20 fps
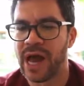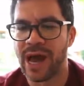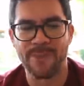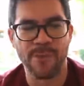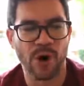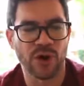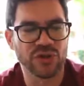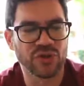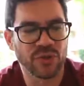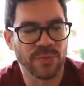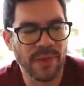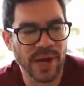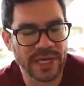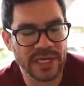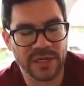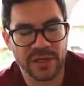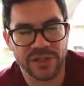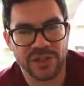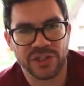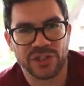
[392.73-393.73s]
I'm always
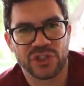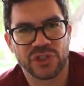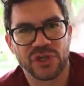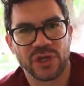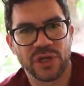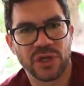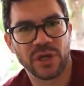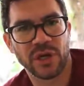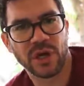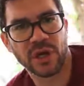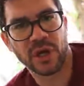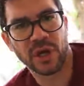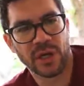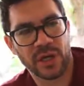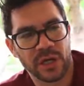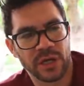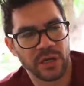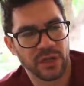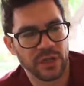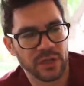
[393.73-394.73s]
reminded of this
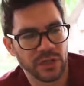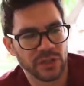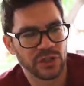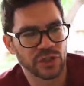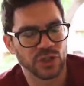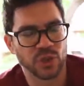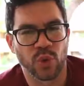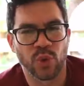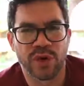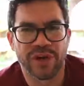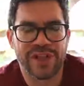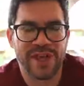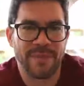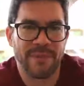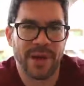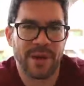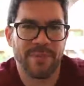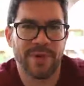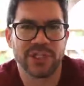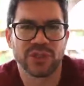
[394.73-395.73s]
story
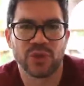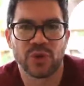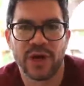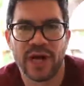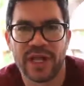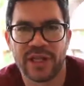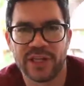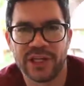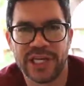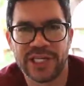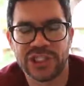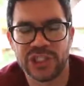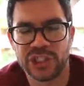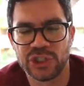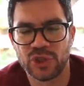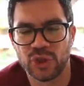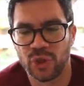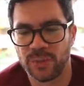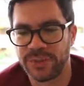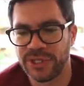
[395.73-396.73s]
that my mentor, Alan
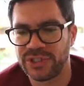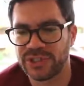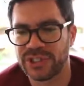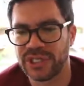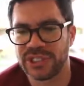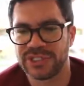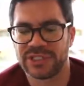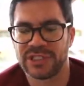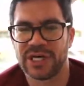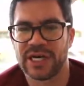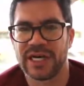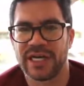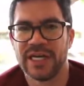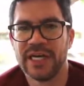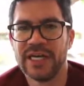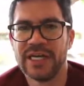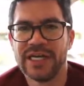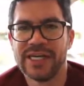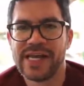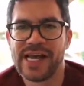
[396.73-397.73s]
Nation, told me. He said, Ty,
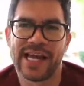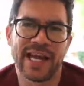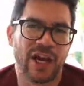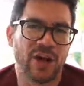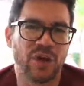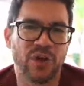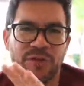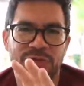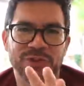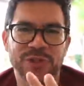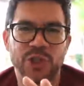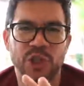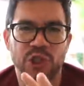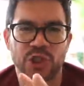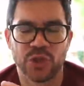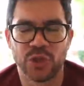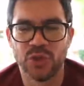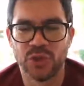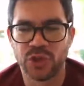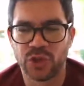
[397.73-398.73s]
and I don't know if this is a
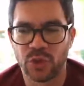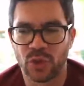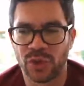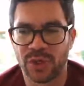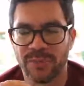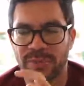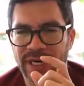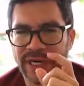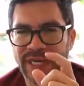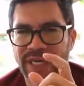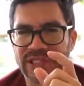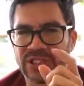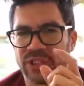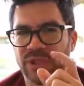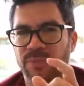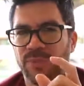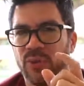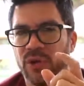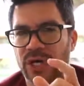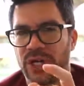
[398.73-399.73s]
true story, but it
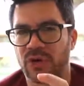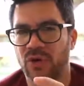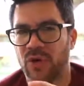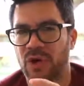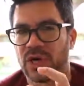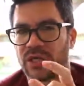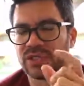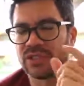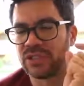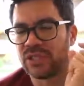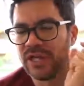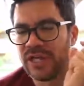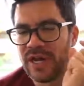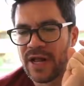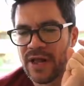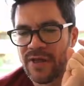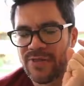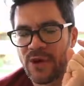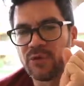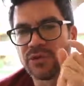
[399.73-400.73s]
gets the point across.
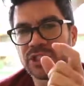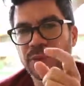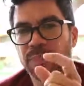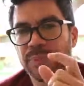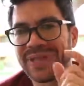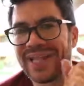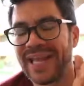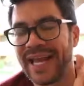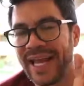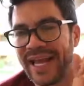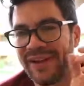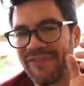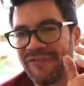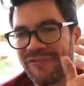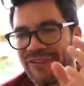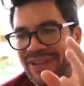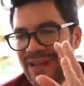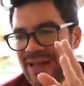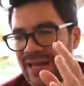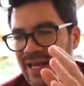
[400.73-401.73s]
There was a plane
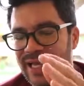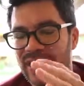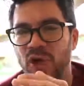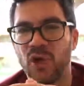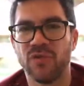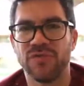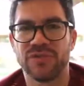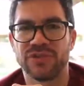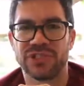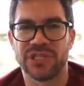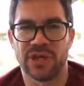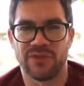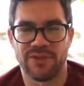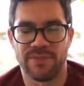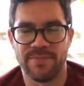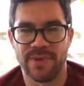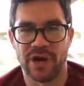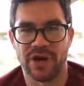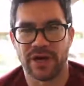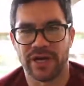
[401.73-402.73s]
flying over
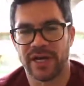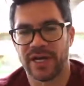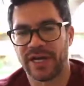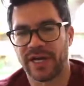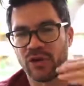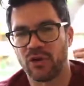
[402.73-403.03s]
South America.